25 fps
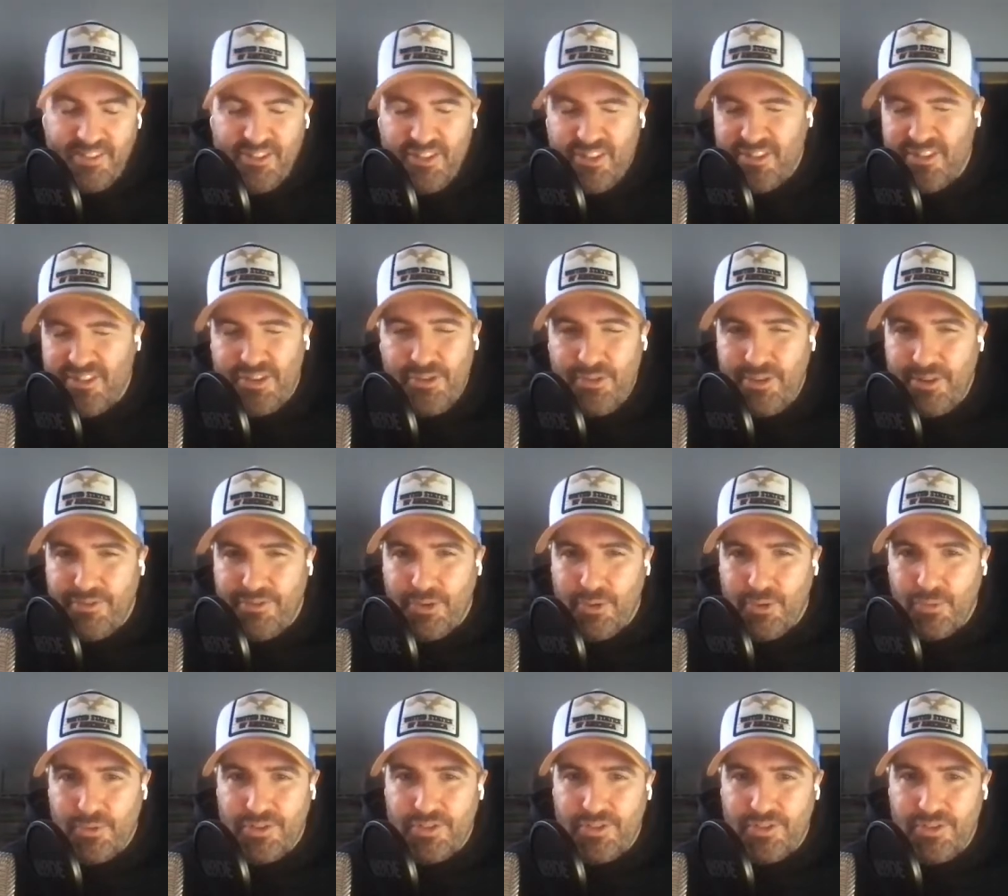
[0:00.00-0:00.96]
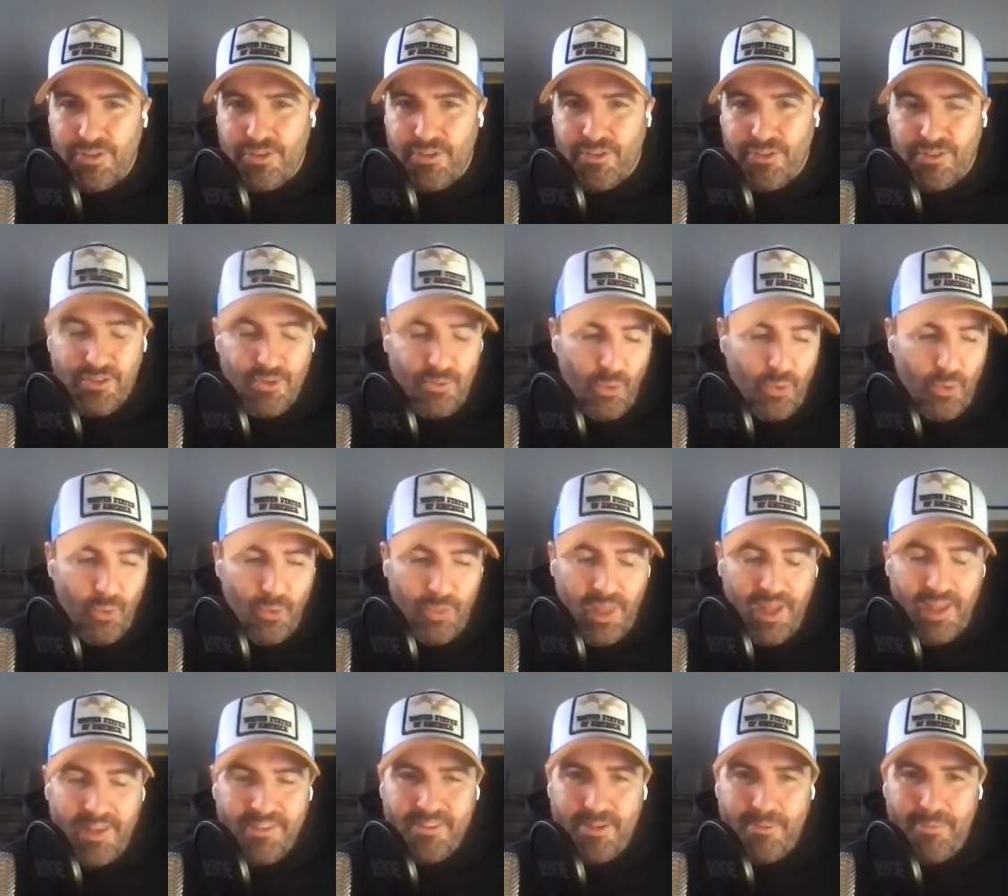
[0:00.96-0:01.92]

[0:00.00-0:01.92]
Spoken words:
and it's just too difficult to do. So all